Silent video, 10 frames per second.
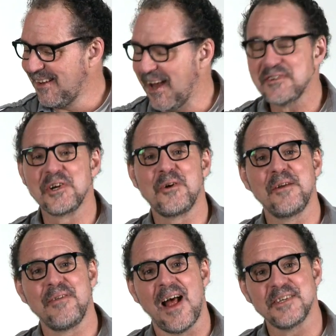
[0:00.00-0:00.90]
Ancient
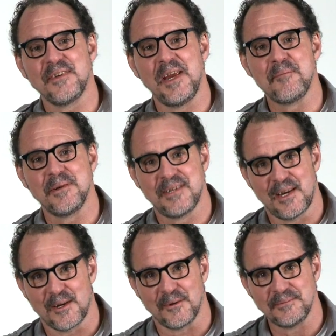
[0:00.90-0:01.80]
Greek philosophy in
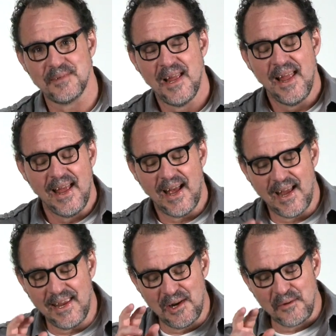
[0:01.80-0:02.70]
particular.
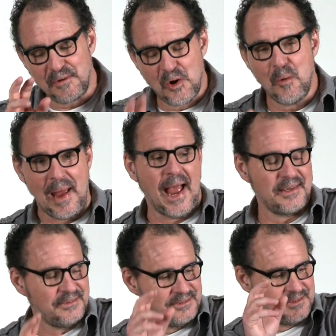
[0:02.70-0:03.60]
If you go
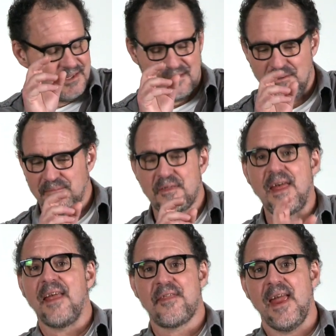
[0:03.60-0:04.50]
back to
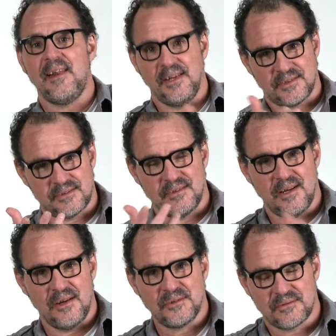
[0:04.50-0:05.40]
Thales,
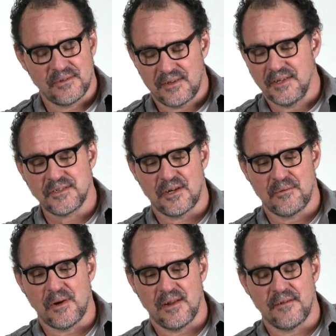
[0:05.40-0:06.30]
was
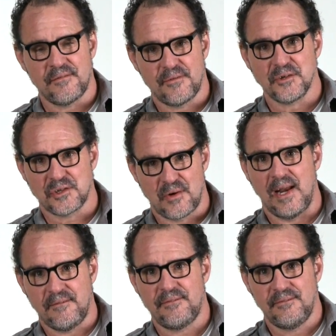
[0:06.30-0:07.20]
considered one of the first
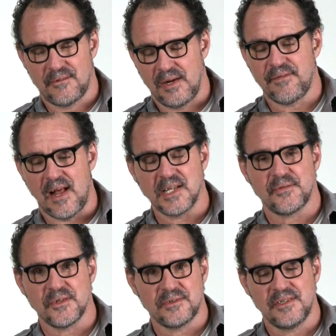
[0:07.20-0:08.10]
great Greek
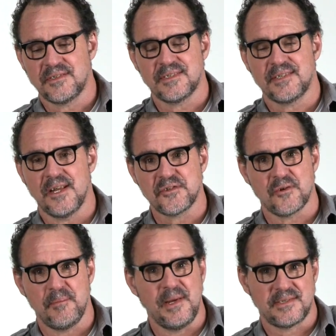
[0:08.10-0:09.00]
philosophers, the 6th
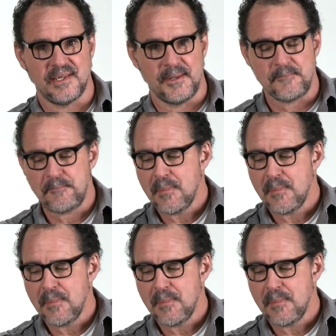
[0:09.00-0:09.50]
century BC.